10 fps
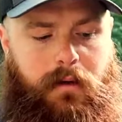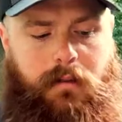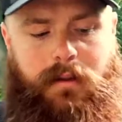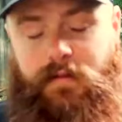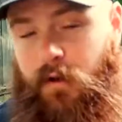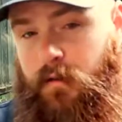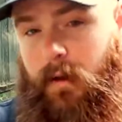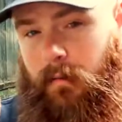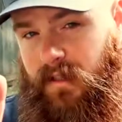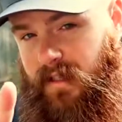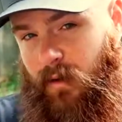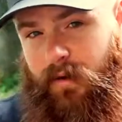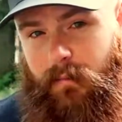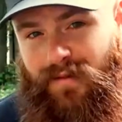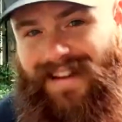book, but it was first published in
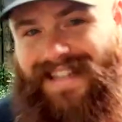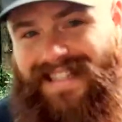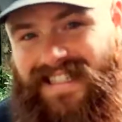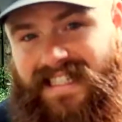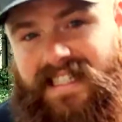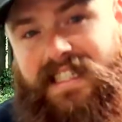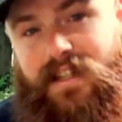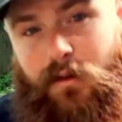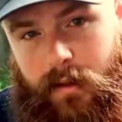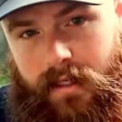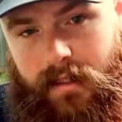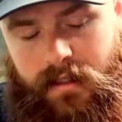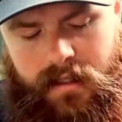November of 1963.